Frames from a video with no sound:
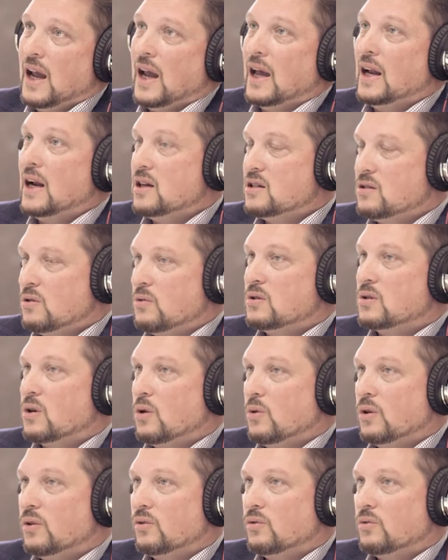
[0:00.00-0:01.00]
And as I was
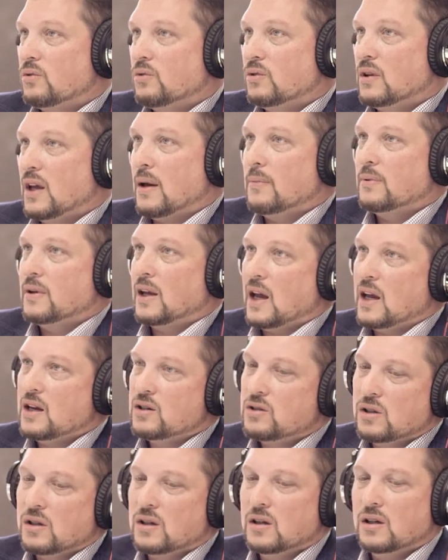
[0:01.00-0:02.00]
going through the
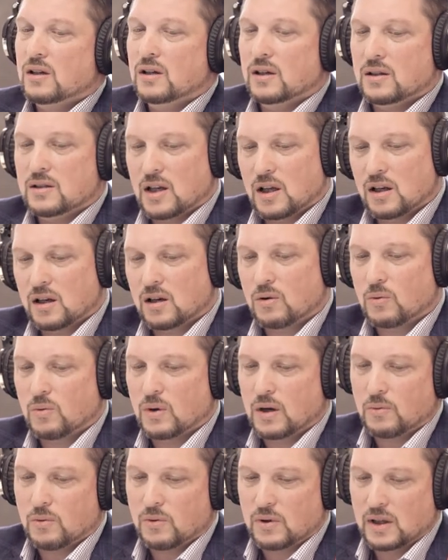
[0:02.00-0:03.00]
application and telling her
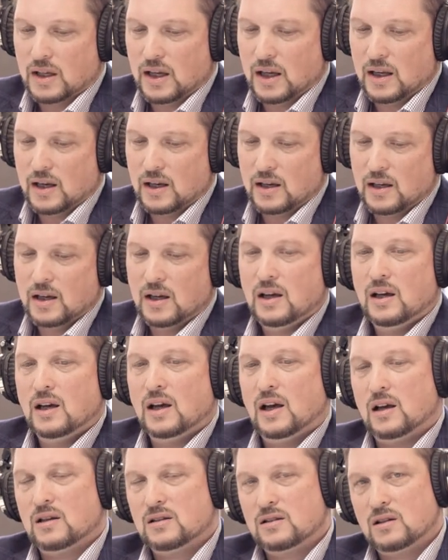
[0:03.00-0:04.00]
what we needed,
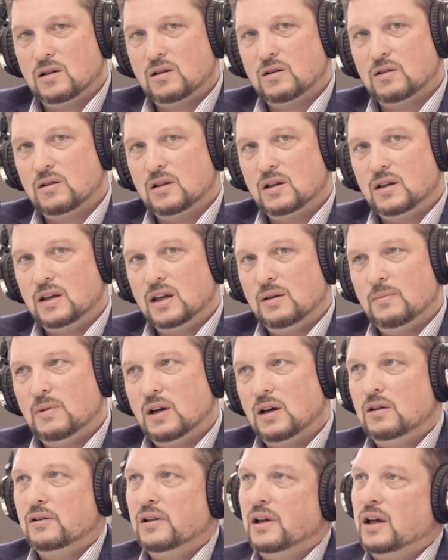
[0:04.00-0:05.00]
I'll send her the
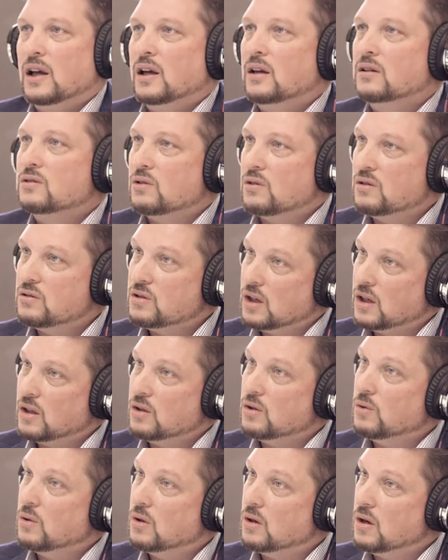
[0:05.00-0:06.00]
email link so she can
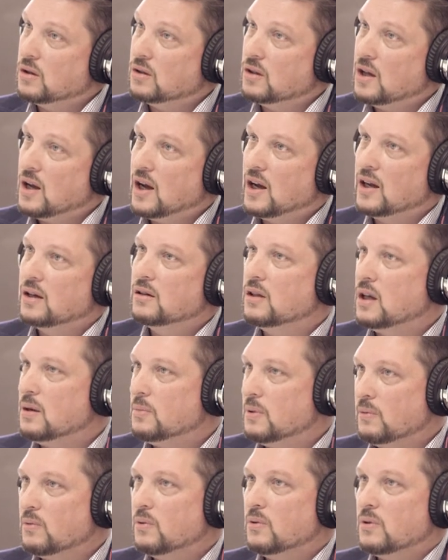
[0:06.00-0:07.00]
do it online. A lot of
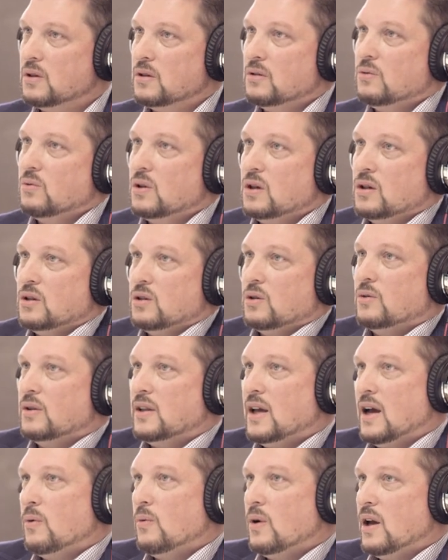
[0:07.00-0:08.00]
people want, want to do it
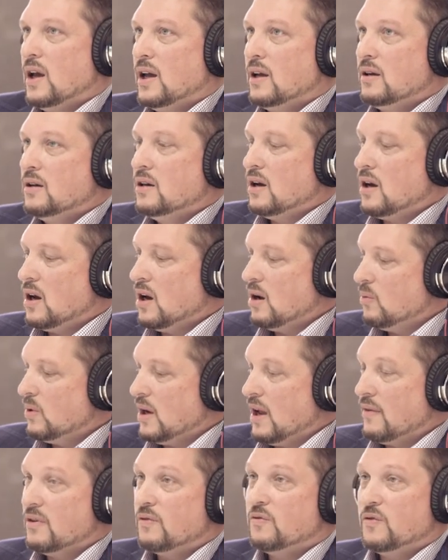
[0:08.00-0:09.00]
that way. Uh,
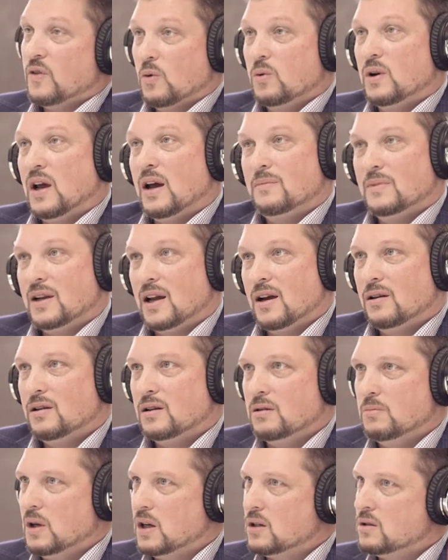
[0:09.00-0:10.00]
we have a phone app now
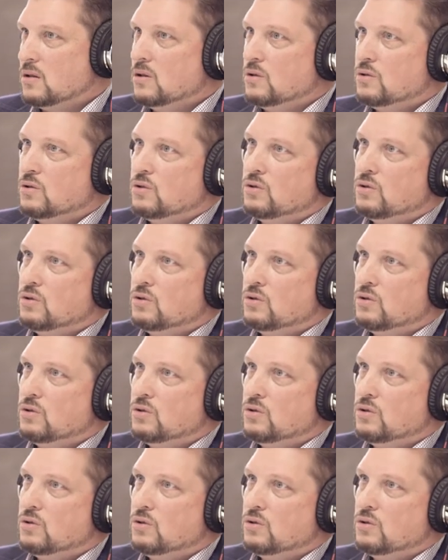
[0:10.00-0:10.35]
that makes it